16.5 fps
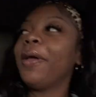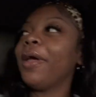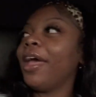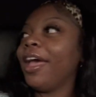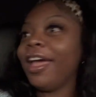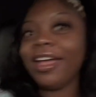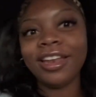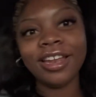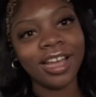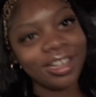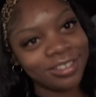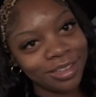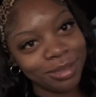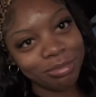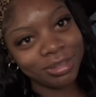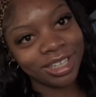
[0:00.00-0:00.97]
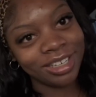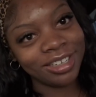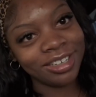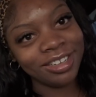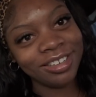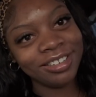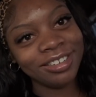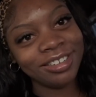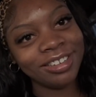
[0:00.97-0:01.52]
Ain't that something?
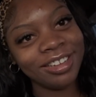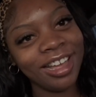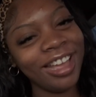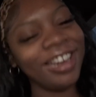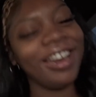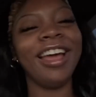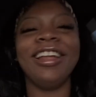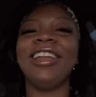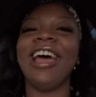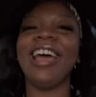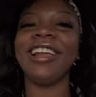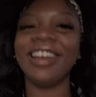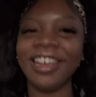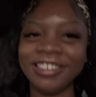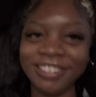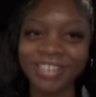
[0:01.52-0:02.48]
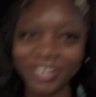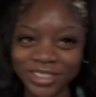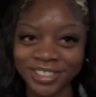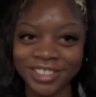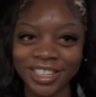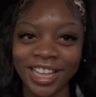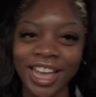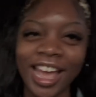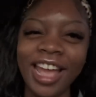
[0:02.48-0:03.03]
Ain't that not, like
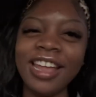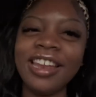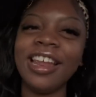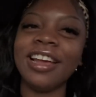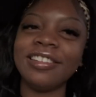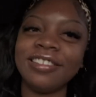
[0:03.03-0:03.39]
seriously? Ain't that